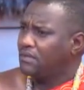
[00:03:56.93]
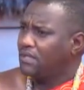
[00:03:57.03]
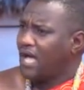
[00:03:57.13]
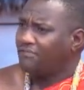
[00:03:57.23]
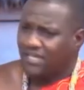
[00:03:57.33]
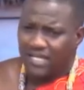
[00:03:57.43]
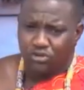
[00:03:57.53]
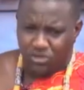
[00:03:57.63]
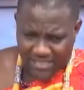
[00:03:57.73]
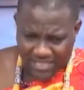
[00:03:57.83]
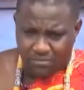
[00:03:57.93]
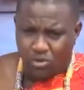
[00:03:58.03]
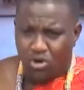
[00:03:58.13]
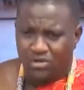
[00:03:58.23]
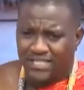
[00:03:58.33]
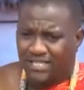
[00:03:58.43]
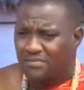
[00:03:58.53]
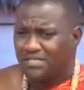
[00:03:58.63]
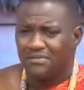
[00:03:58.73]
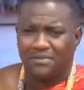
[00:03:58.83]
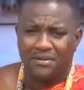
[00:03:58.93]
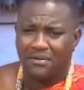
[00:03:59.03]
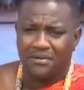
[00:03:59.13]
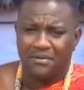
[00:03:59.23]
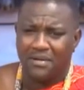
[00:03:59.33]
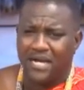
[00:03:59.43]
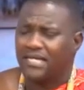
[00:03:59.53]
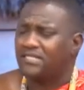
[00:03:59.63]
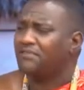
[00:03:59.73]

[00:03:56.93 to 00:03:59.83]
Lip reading: After that, I sent him long text message. And I said,